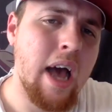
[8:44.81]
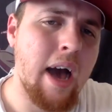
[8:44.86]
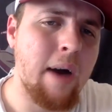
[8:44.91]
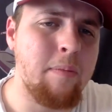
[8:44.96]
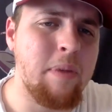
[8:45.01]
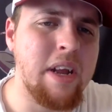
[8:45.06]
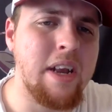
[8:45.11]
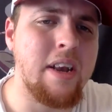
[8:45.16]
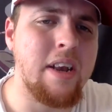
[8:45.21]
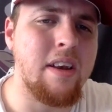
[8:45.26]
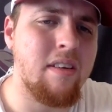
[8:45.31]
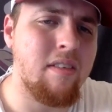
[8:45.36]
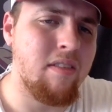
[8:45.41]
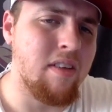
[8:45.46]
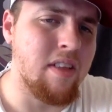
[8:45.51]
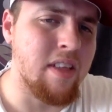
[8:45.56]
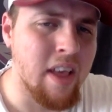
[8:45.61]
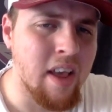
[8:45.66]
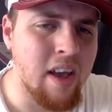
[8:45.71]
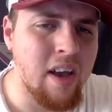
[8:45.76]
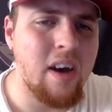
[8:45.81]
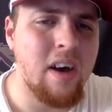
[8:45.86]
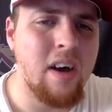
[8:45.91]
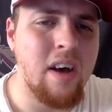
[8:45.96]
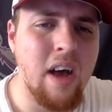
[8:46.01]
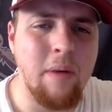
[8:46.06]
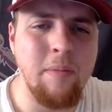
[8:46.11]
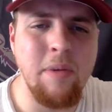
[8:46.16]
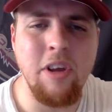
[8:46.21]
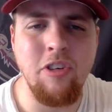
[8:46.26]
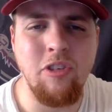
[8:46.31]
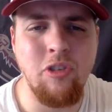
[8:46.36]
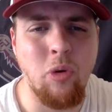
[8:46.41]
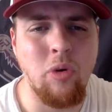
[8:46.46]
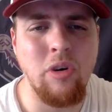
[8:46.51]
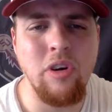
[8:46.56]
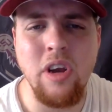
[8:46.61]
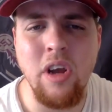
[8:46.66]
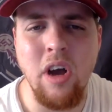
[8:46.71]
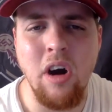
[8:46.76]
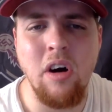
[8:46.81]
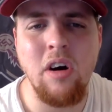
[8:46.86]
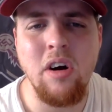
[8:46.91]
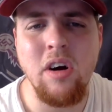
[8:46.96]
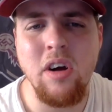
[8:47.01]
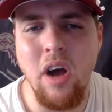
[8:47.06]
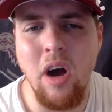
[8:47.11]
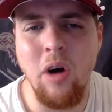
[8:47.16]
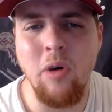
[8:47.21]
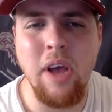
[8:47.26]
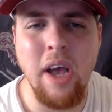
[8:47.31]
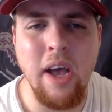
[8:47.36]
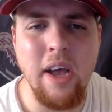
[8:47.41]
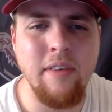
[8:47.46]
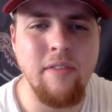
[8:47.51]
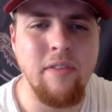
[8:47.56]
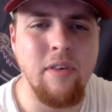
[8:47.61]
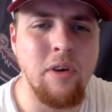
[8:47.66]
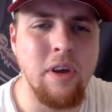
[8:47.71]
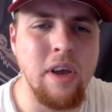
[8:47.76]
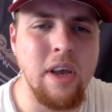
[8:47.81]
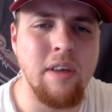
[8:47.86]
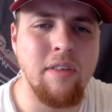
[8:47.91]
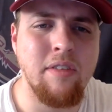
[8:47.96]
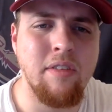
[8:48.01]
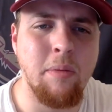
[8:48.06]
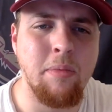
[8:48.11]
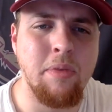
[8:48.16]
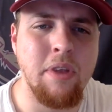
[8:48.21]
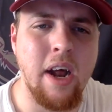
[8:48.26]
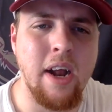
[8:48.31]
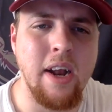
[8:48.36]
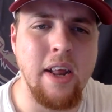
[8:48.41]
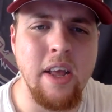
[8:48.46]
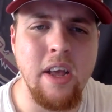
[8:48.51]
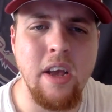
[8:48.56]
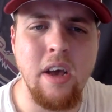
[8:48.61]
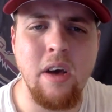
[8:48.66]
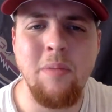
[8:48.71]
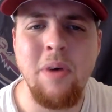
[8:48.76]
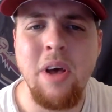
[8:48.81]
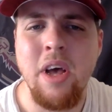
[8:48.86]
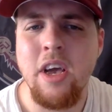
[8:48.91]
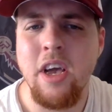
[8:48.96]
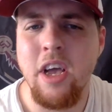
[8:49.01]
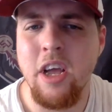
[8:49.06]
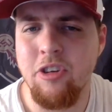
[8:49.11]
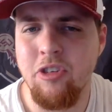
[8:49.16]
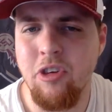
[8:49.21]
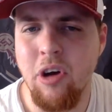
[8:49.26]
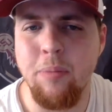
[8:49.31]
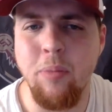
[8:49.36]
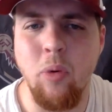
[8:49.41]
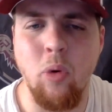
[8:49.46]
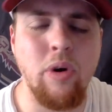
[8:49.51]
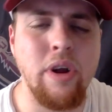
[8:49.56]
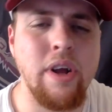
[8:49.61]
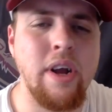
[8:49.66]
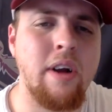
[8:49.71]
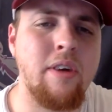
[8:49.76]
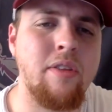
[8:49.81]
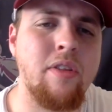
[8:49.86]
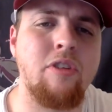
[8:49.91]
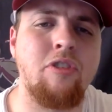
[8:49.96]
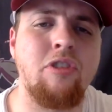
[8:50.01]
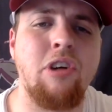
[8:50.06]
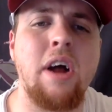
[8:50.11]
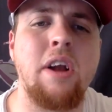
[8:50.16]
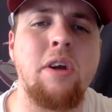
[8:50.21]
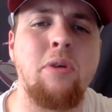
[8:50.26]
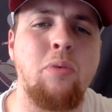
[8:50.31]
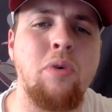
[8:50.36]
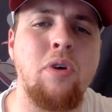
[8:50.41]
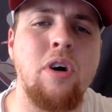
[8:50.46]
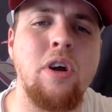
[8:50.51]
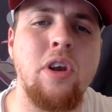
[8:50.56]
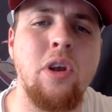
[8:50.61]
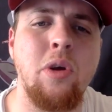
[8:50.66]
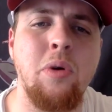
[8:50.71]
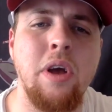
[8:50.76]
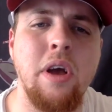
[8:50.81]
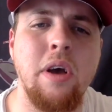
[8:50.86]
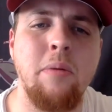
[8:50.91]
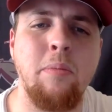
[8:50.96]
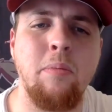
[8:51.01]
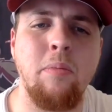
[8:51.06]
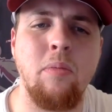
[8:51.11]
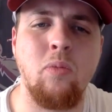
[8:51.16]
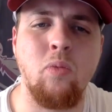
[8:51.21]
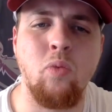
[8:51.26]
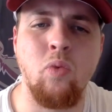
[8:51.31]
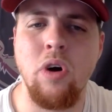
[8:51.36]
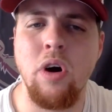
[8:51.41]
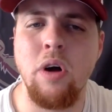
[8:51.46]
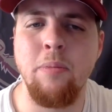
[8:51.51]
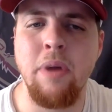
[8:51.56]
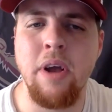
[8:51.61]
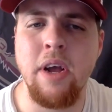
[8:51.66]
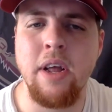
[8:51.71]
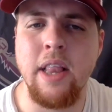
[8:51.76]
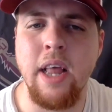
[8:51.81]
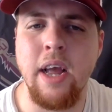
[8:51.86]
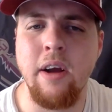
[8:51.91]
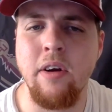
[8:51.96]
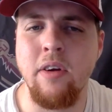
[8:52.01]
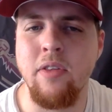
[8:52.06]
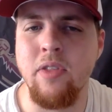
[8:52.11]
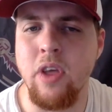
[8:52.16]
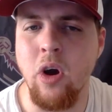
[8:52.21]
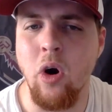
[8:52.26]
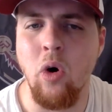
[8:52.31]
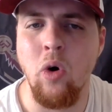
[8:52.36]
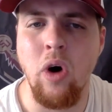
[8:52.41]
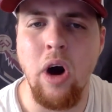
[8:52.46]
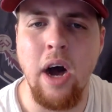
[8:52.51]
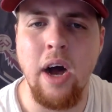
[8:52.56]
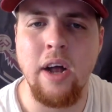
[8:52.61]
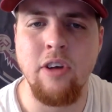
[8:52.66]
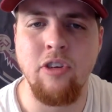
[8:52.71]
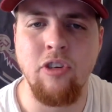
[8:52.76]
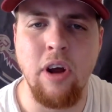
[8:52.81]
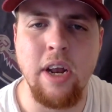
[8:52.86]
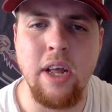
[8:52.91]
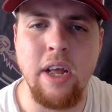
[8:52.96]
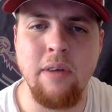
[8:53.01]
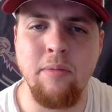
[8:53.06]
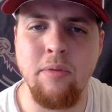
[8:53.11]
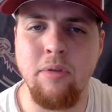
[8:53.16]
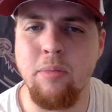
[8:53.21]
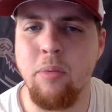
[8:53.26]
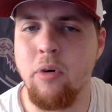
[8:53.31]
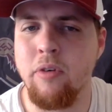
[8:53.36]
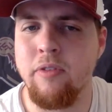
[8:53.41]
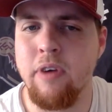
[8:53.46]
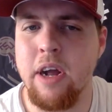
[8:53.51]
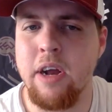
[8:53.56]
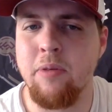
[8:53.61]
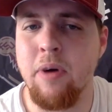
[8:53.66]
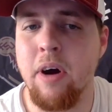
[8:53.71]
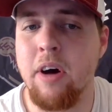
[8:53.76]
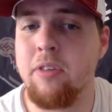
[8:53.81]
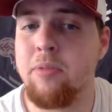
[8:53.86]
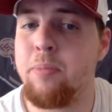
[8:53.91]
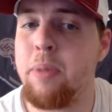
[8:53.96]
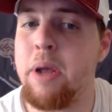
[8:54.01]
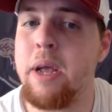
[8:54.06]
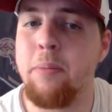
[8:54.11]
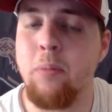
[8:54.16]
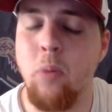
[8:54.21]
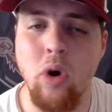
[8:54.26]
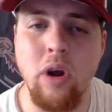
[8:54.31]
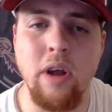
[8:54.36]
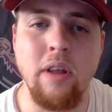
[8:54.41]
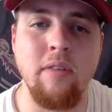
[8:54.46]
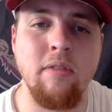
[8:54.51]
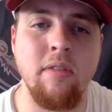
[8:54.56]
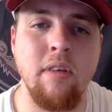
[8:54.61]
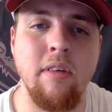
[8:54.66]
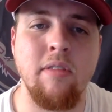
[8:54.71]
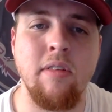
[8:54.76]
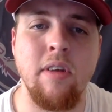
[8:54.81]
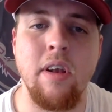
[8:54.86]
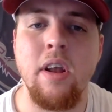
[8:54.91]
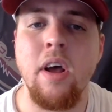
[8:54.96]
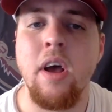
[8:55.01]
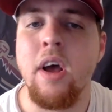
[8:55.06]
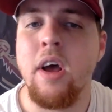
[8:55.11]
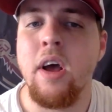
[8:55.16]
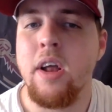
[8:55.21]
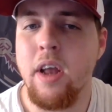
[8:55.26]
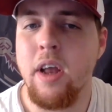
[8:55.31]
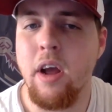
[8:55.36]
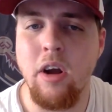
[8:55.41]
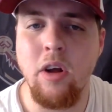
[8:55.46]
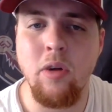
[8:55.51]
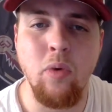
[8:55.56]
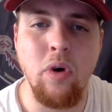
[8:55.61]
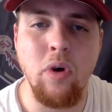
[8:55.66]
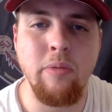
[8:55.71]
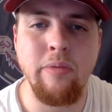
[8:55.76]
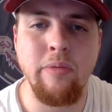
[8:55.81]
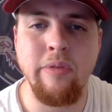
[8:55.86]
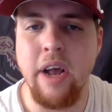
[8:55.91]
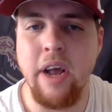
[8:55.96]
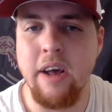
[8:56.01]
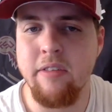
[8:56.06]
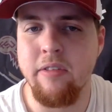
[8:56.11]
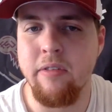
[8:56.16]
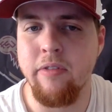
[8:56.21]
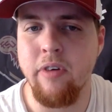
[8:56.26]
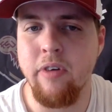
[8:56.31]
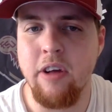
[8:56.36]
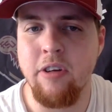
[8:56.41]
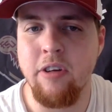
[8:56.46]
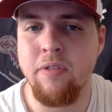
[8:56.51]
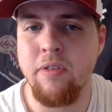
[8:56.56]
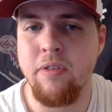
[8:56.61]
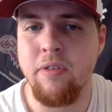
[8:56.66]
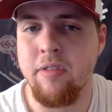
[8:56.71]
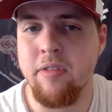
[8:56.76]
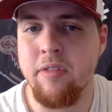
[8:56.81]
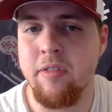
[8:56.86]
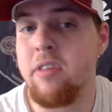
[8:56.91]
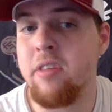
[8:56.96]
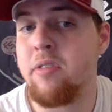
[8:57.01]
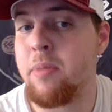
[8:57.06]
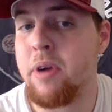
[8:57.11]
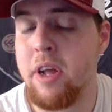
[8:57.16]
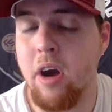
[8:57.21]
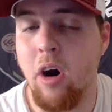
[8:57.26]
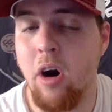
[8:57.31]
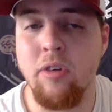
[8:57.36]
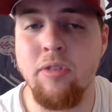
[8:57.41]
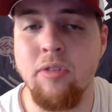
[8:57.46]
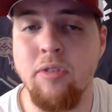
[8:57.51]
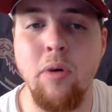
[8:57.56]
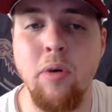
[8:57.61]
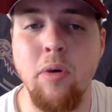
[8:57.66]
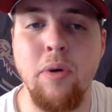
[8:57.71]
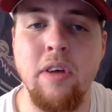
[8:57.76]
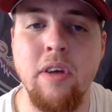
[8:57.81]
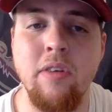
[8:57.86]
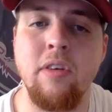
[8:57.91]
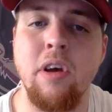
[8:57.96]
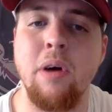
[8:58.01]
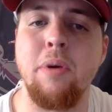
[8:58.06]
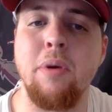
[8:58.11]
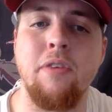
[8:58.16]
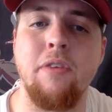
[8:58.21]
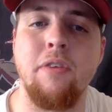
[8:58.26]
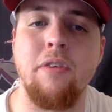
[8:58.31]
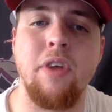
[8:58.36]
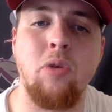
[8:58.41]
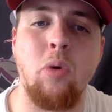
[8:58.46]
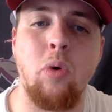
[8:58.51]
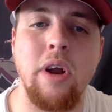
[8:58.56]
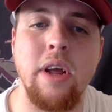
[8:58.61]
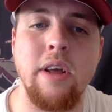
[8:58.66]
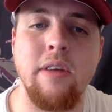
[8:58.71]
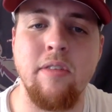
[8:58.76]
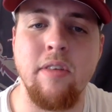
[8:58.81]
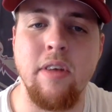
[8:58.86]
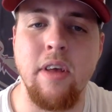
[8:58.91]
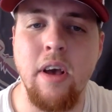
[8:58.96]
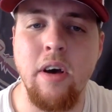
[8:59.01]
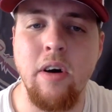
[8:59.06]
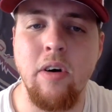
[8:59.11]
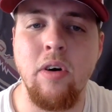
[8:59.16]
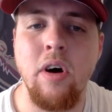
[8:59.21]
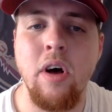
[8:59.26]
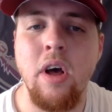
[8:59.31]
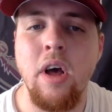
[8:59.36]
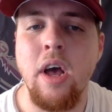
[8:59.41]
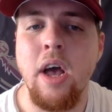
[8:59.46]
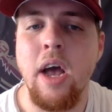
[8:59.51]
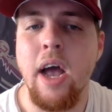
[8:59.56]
I mean, yeah. I mean, Jordan Young, okay, if you can get something out of him. Kentron Portier, they're trying to really do him really big there in the goal line, try to give him some more fade routes, being more consistent. Darian Williamson had some flashes last season, but he also is coming off that torn ACL.